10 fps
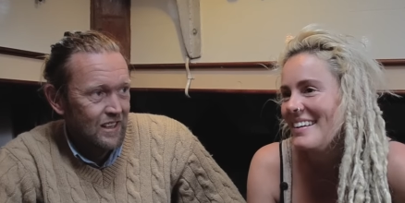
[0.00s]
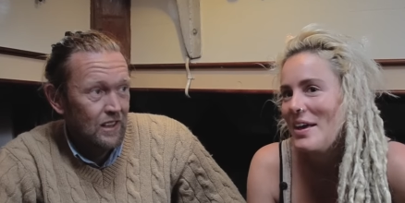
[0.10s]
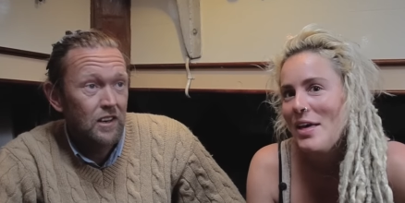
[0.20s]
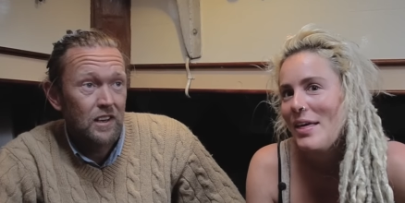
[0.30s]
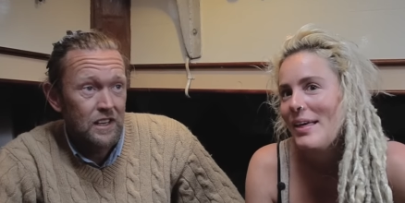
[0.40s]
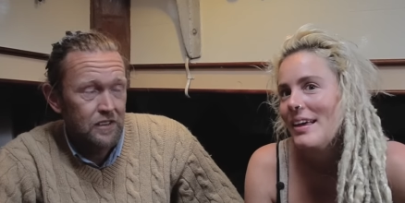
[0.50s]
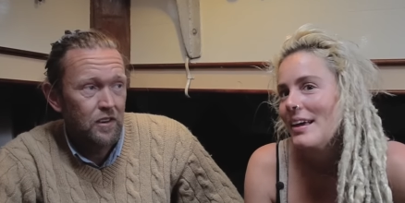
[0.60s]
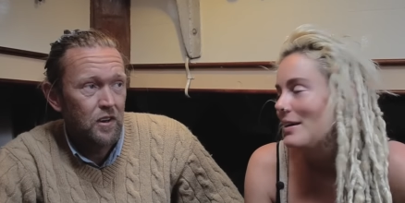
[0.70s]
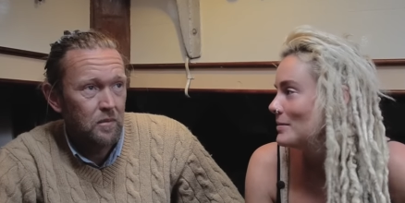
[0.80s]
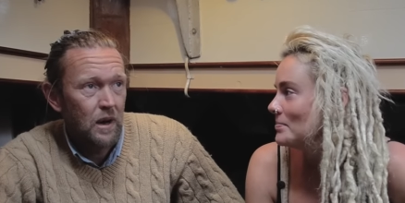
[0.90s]
Speaker 1: Luckily, he
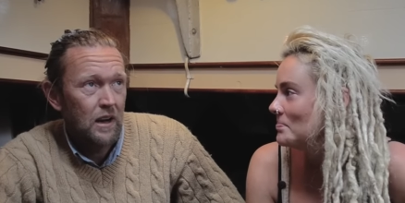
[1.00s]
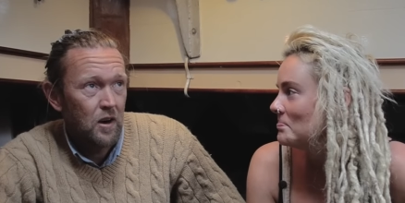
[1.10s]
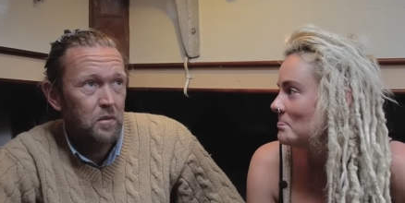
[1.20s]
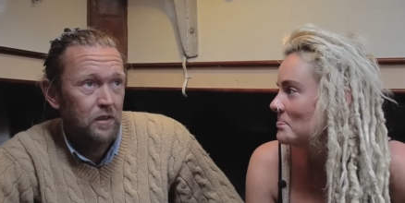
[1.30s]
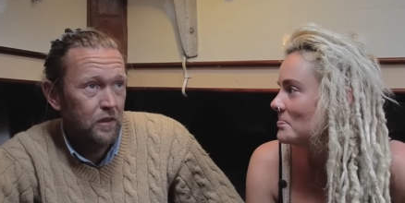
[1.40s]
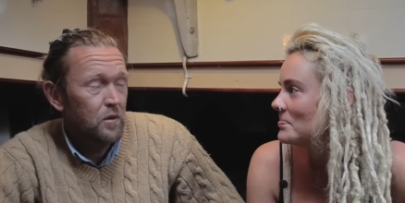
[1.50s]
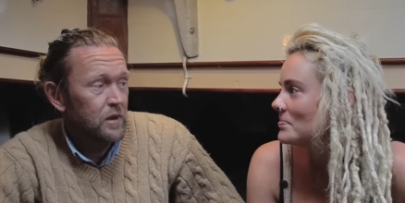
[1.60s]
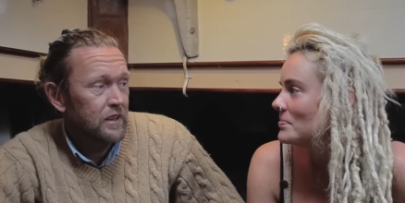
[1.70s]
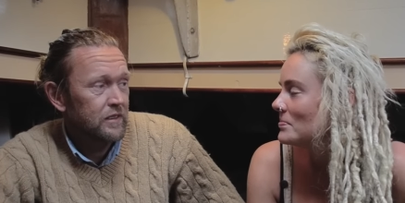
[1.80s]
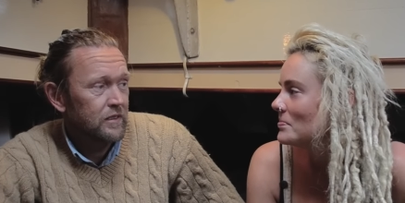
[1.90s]
turned back up in two
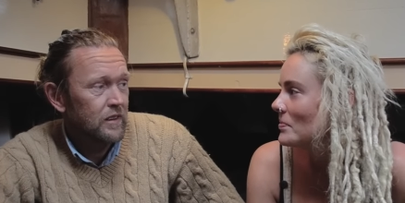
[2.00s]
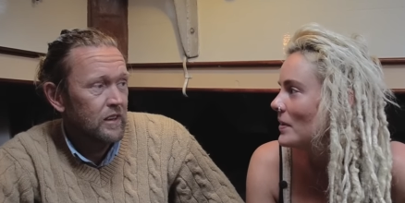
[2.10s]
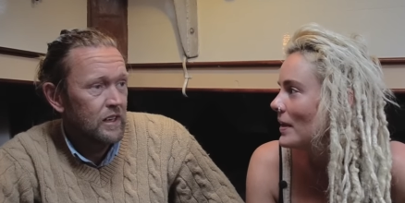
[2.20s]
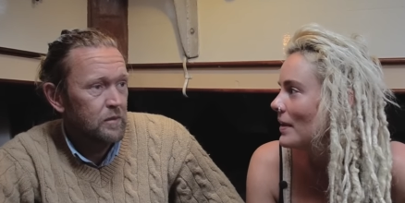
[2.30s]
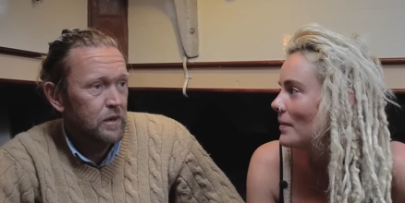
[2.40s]
weeks. He'd